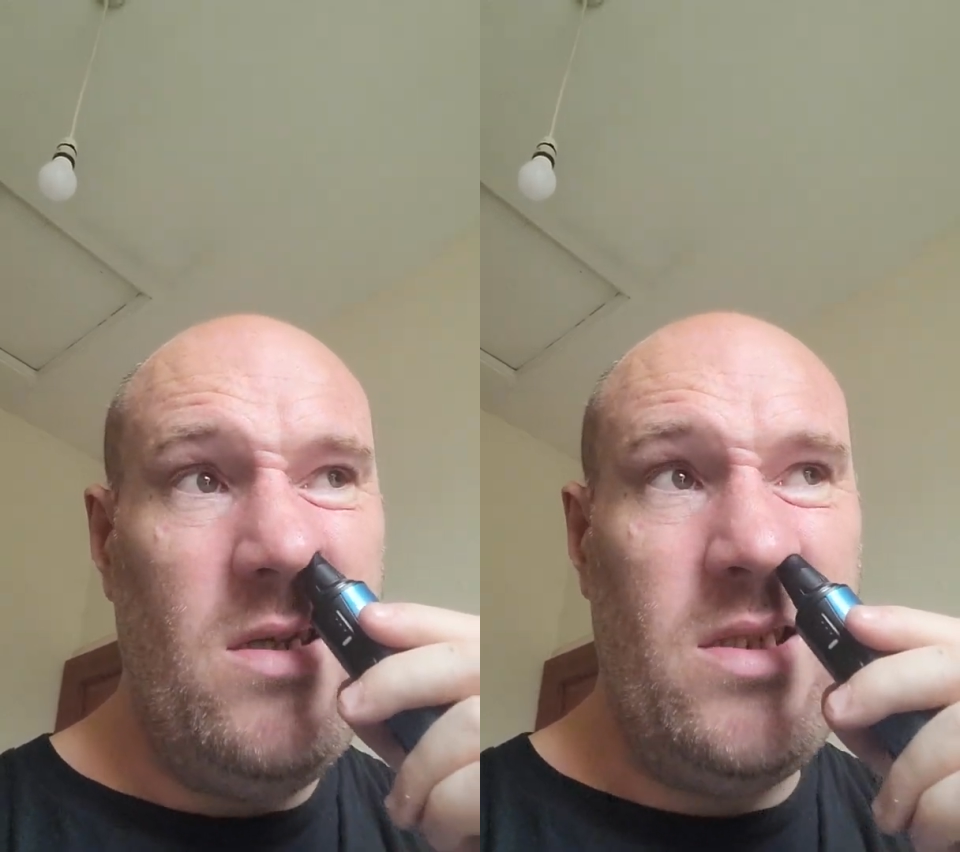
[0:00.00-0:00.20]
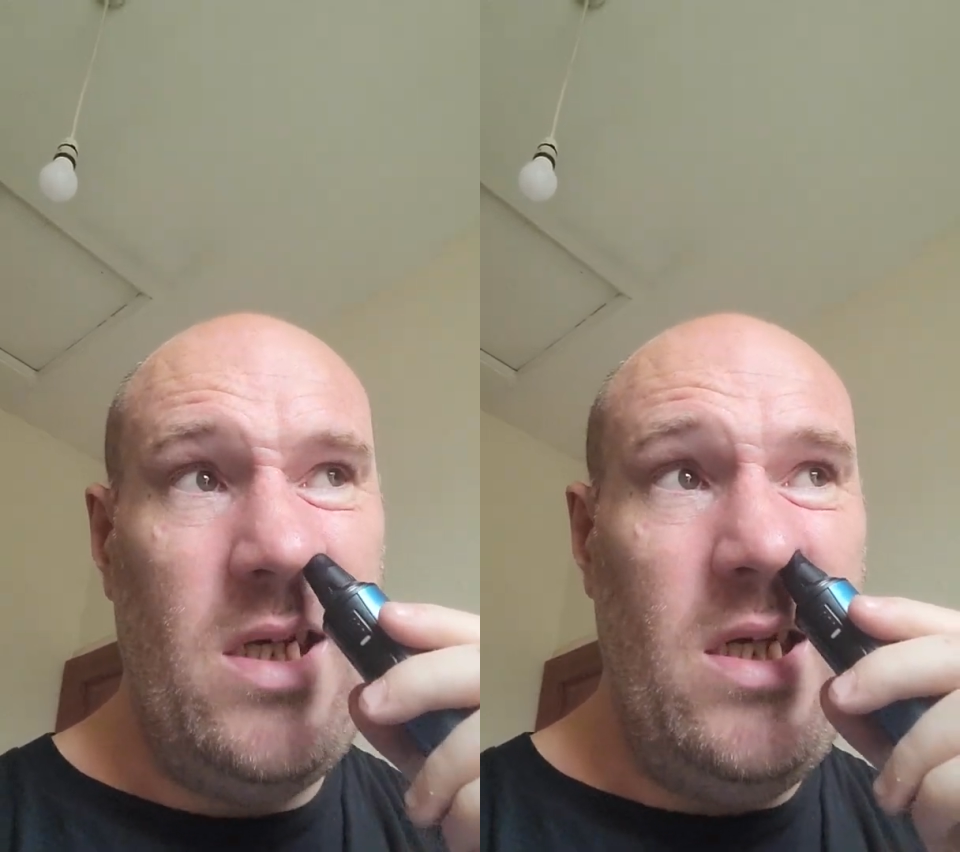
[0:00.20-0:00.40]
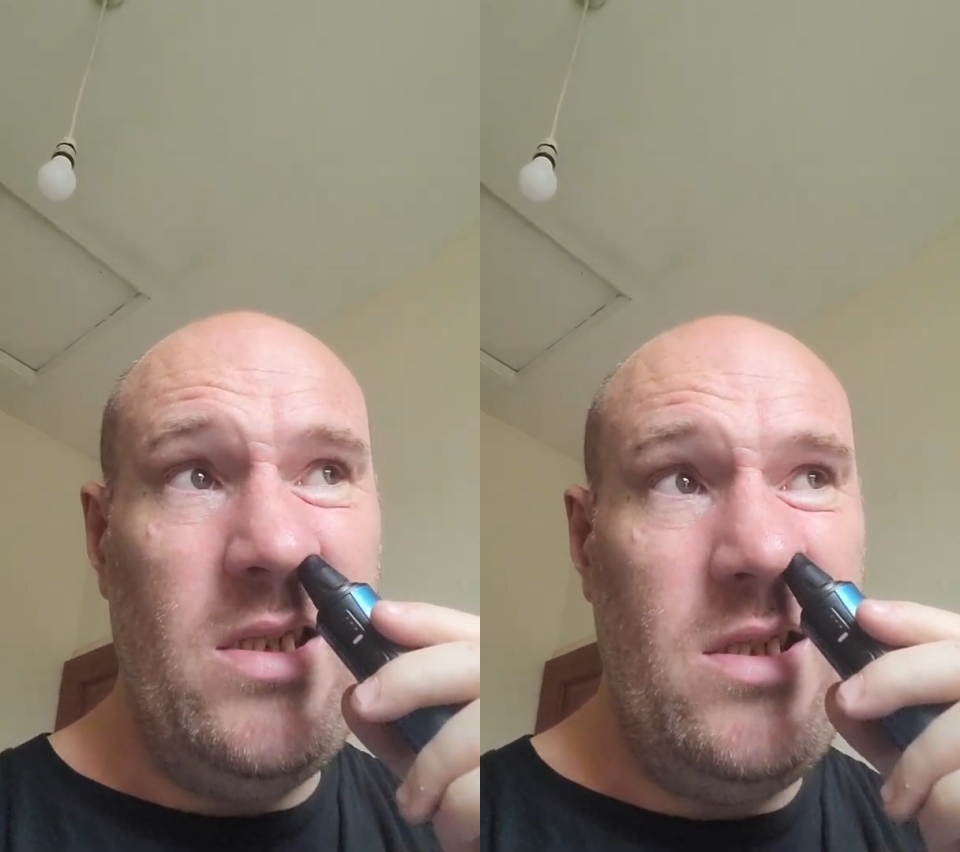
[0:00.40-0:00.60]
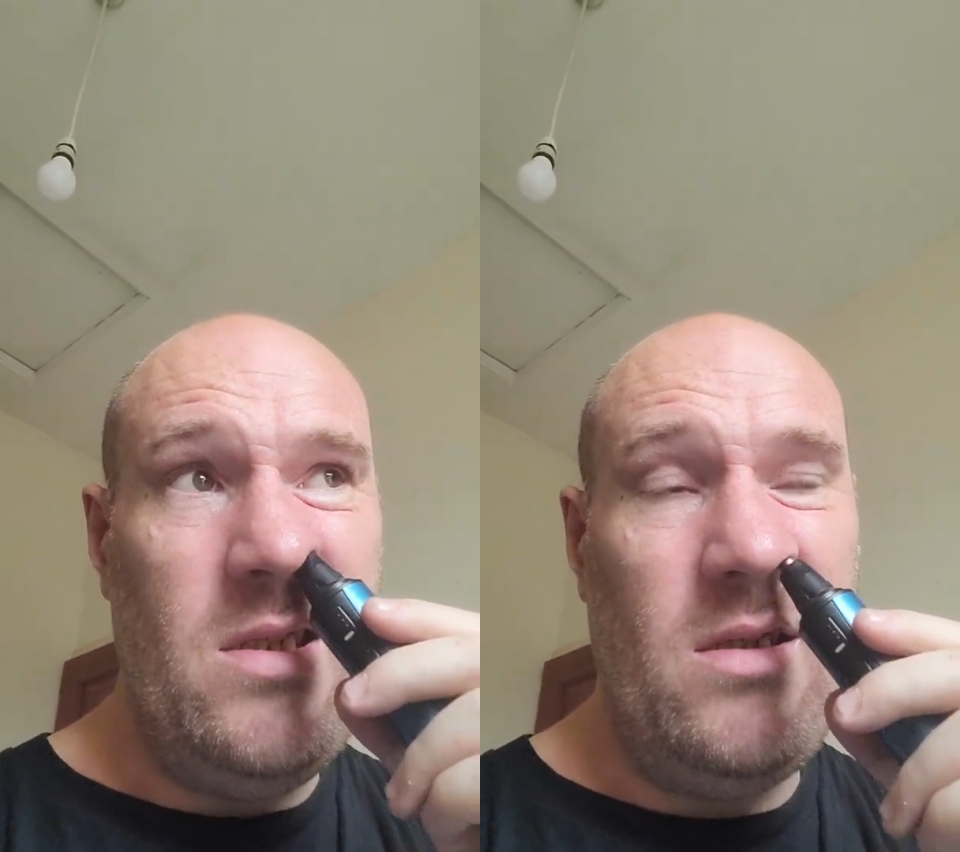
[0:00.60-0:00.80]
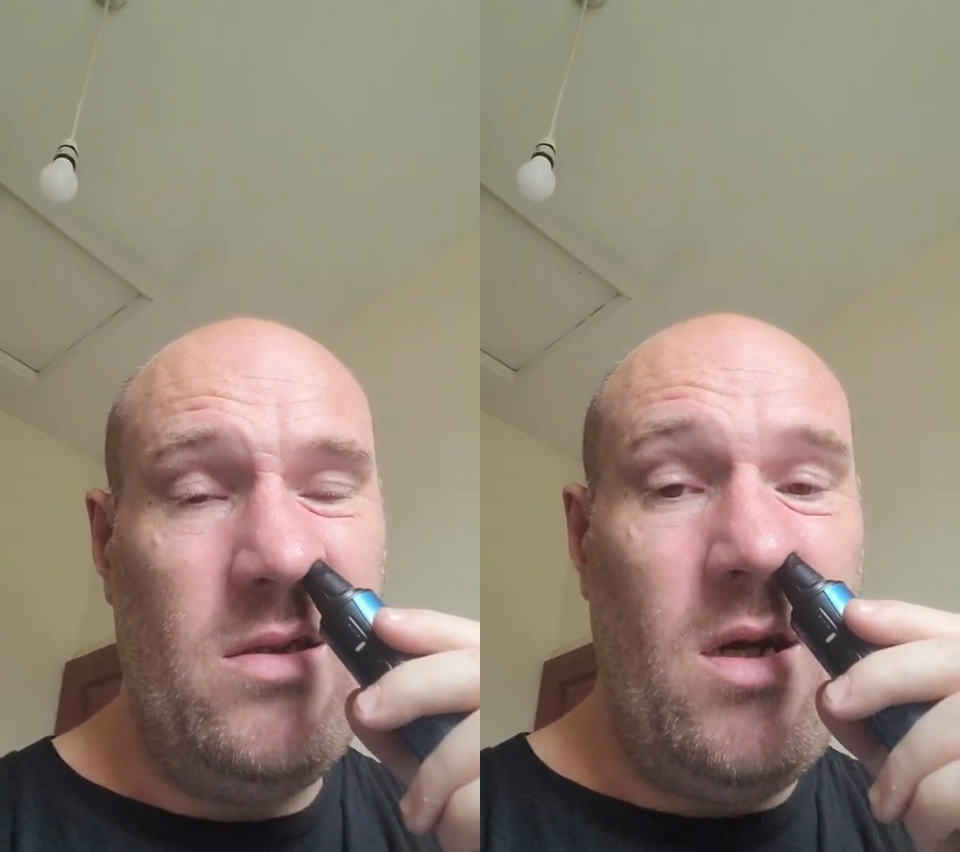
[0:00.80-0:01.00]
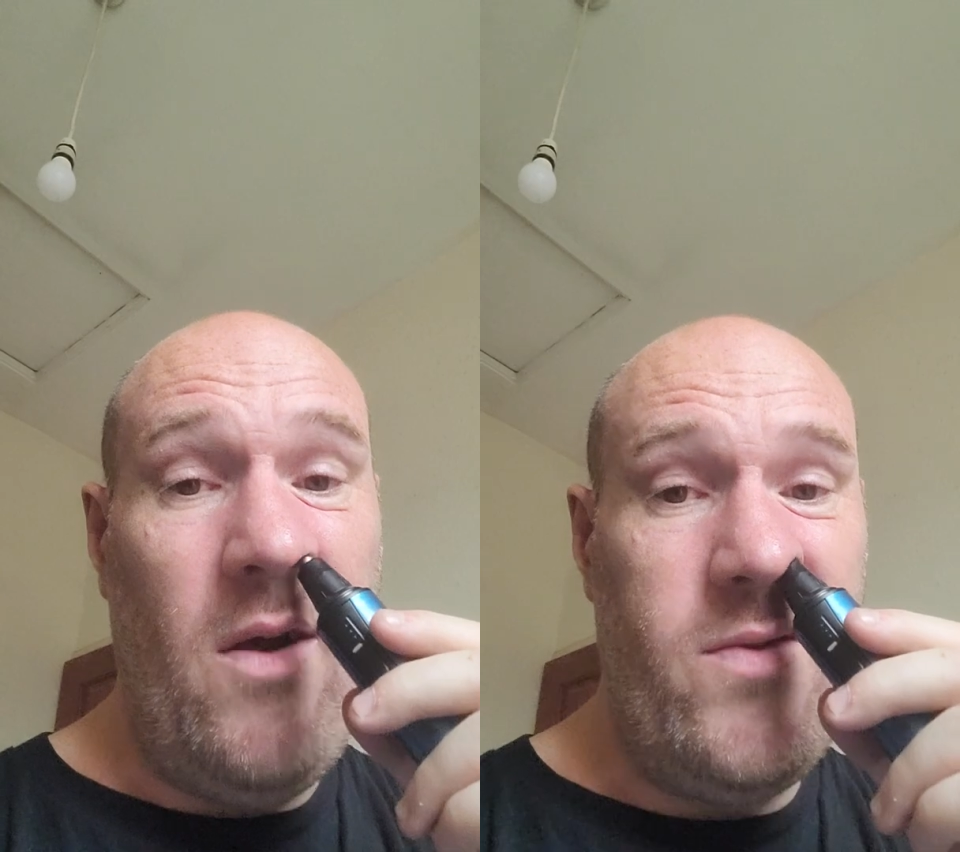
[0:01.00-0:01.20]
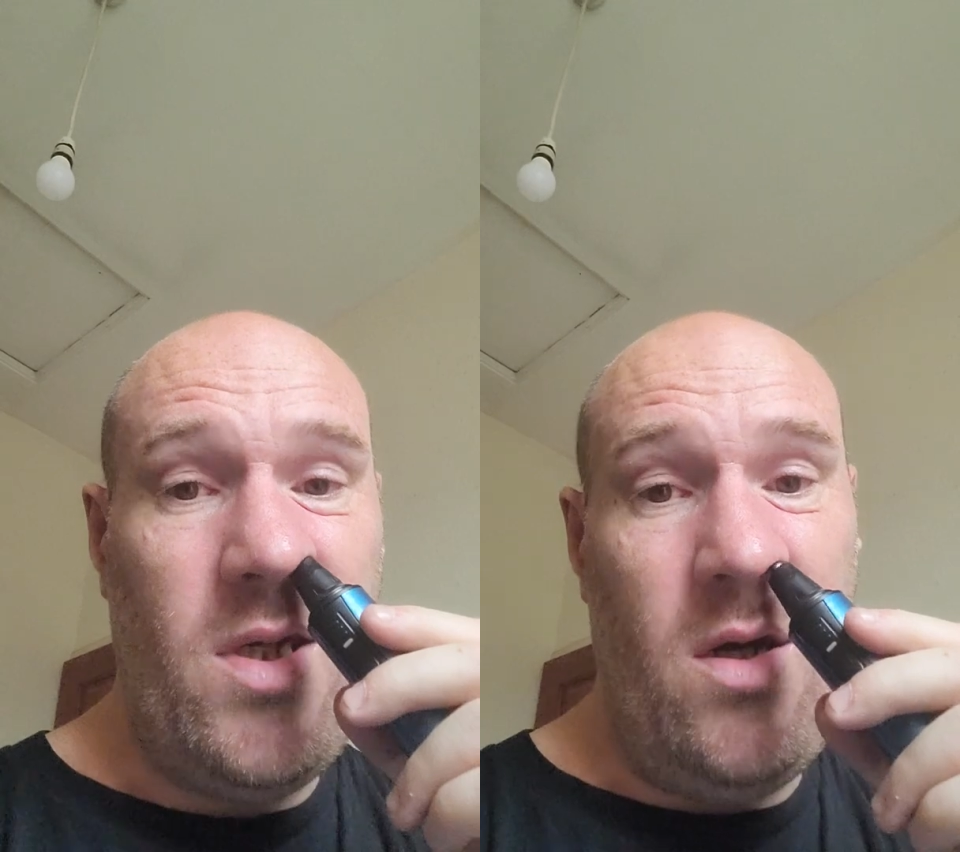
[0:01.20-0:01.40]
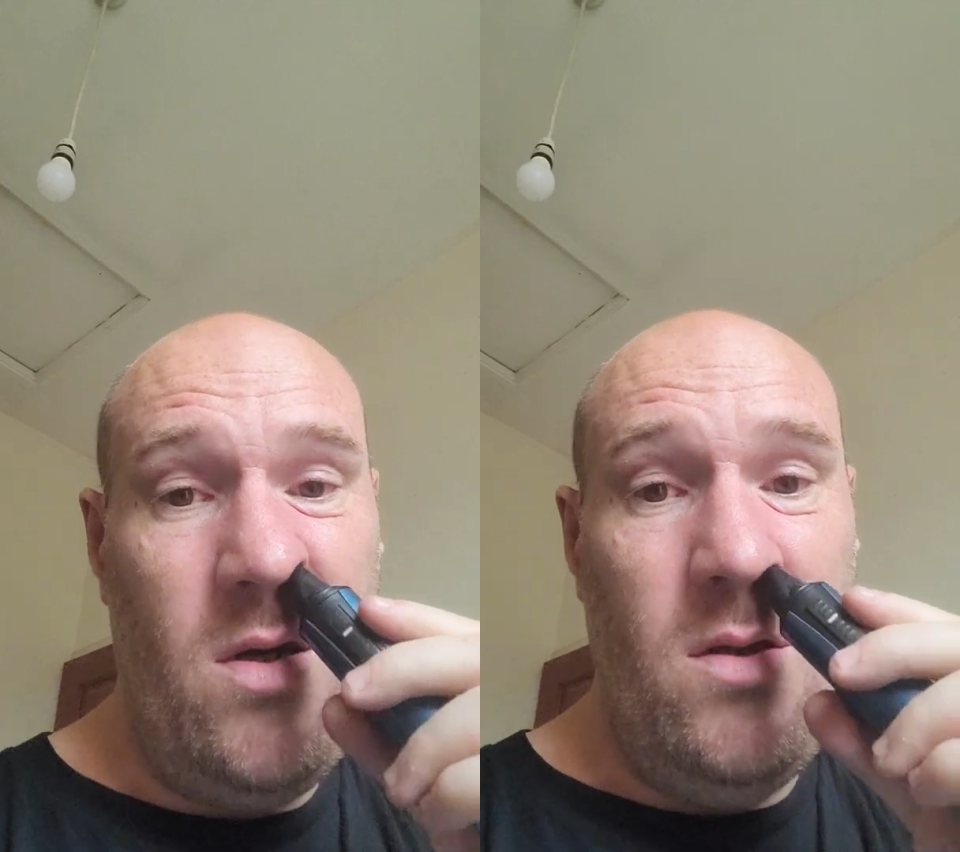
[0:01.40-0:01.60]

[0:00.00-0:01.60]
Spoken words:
diseases and coughs and